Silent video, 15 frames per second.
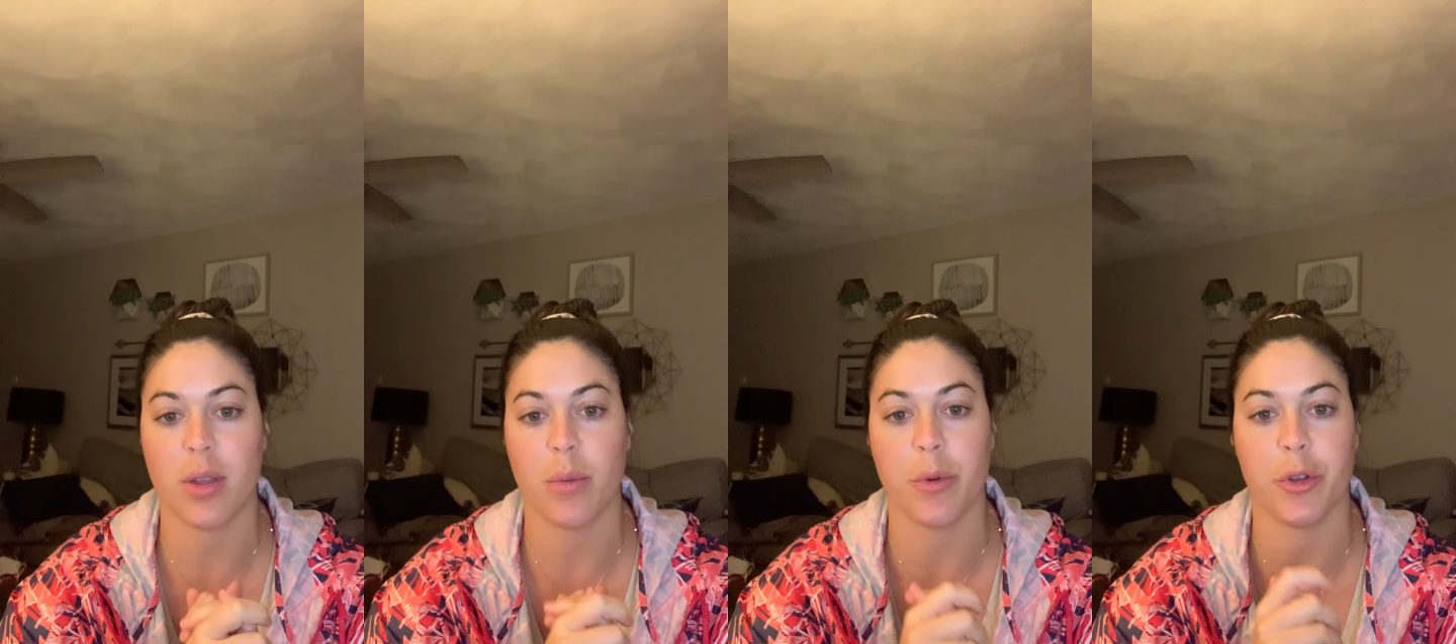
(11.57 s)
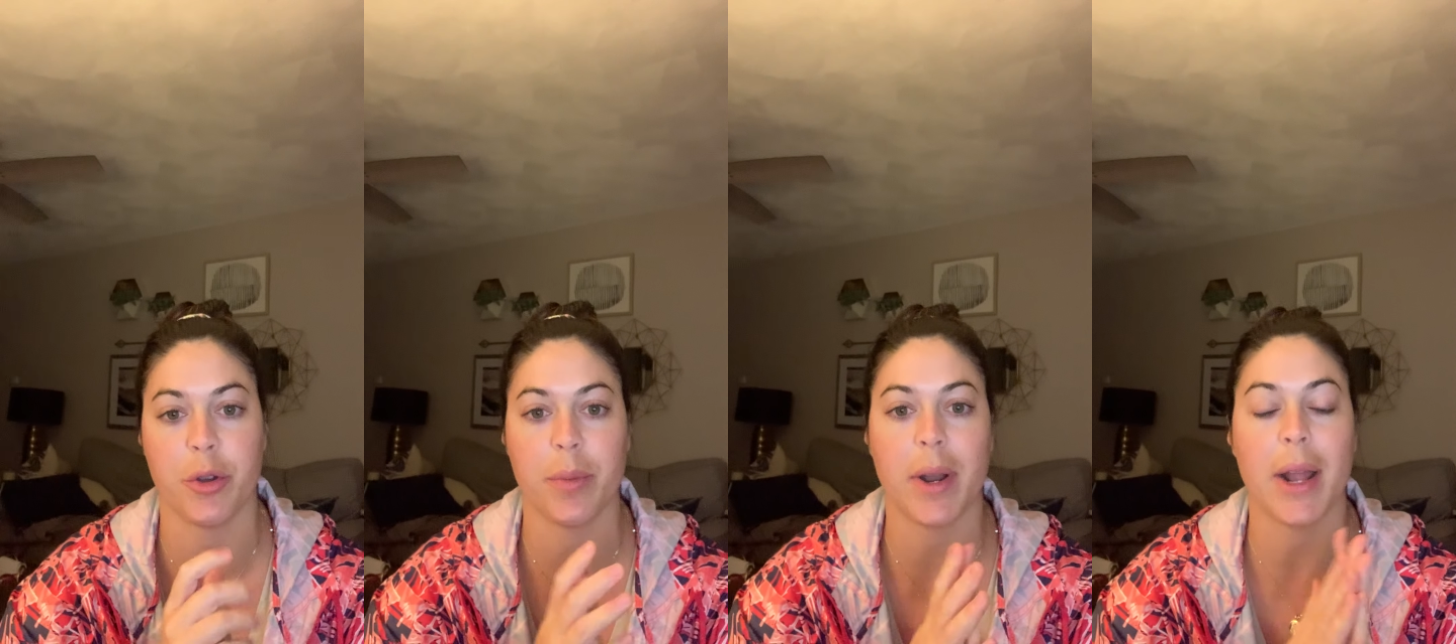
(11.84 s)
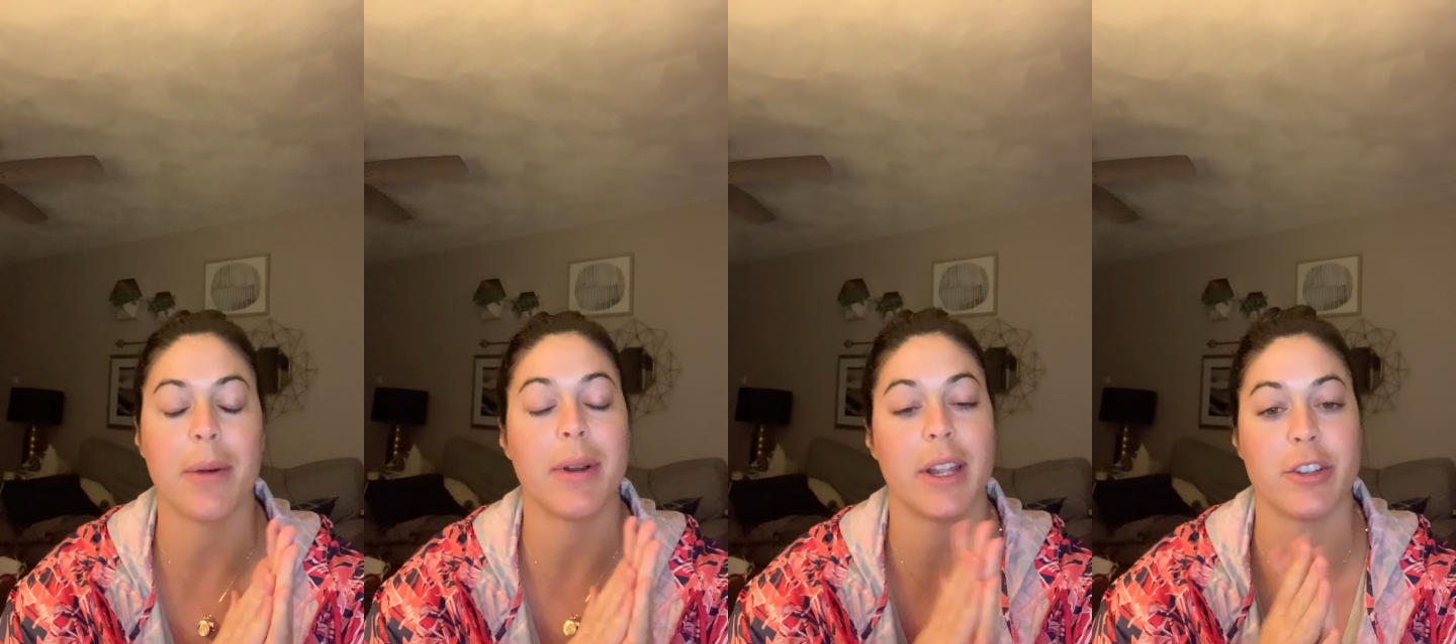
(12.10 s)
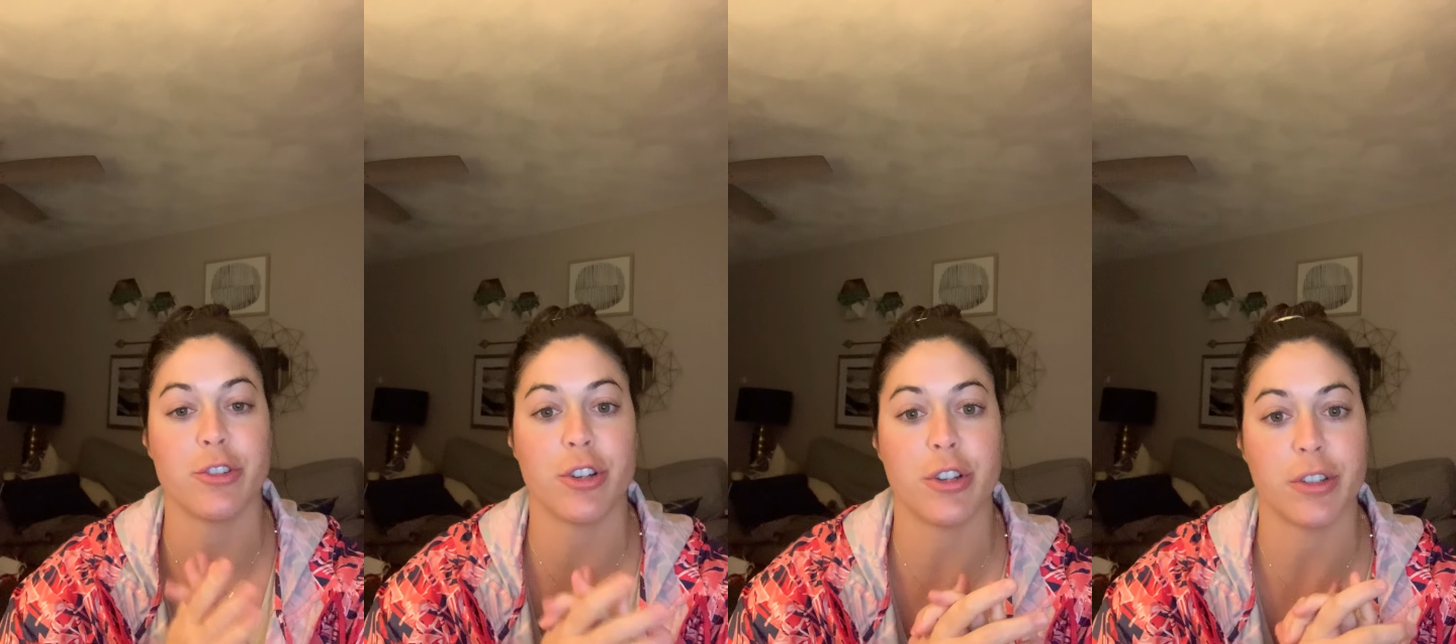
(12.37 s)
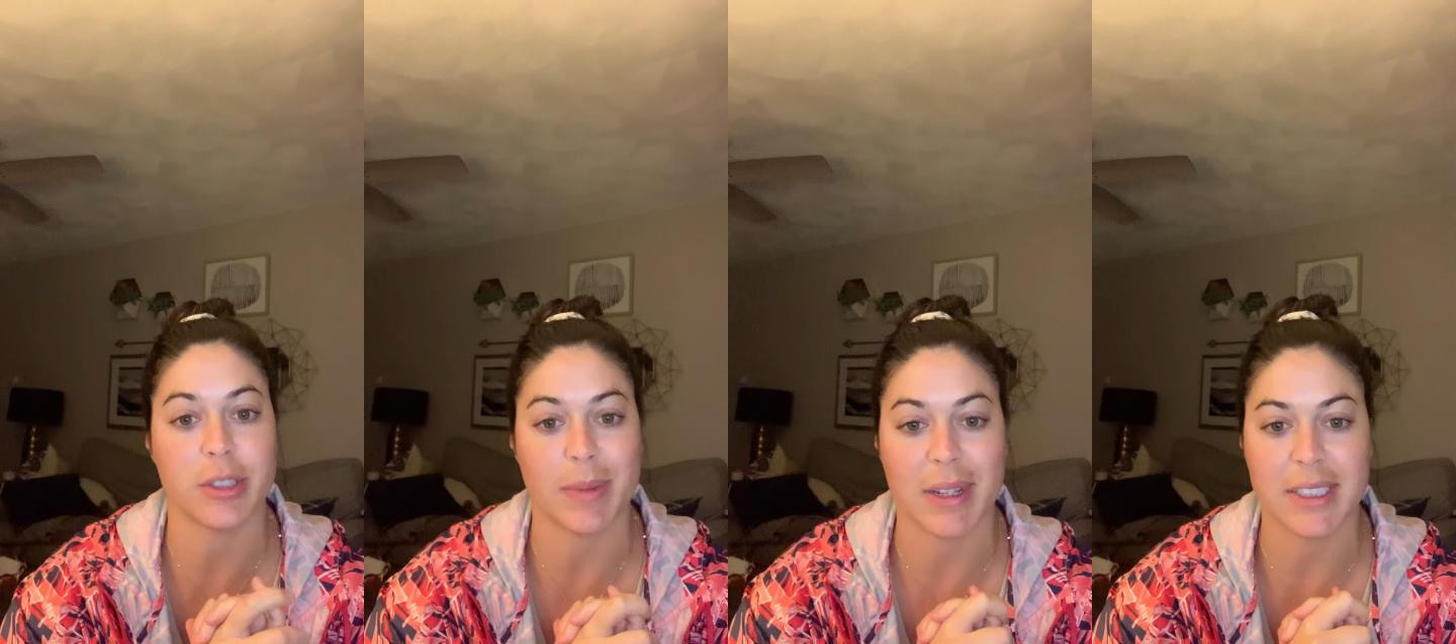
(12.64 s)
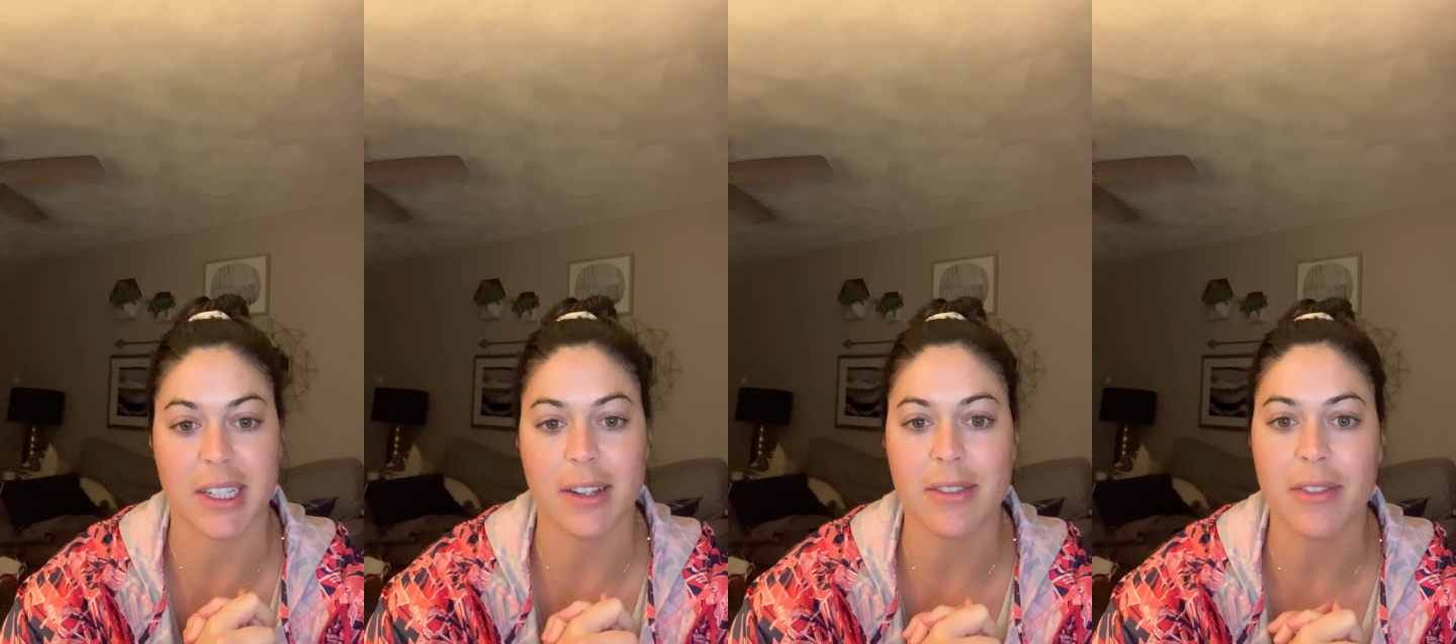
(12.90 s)
the room and I would introduce
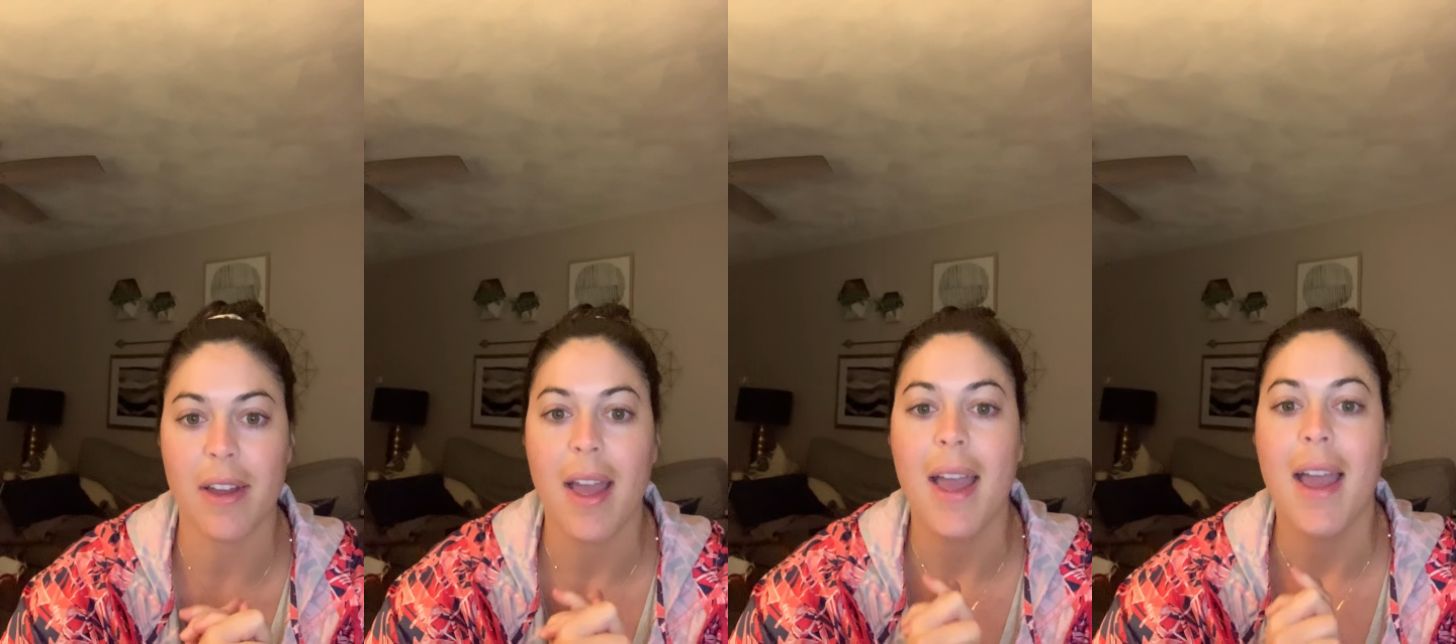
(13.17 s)
myself.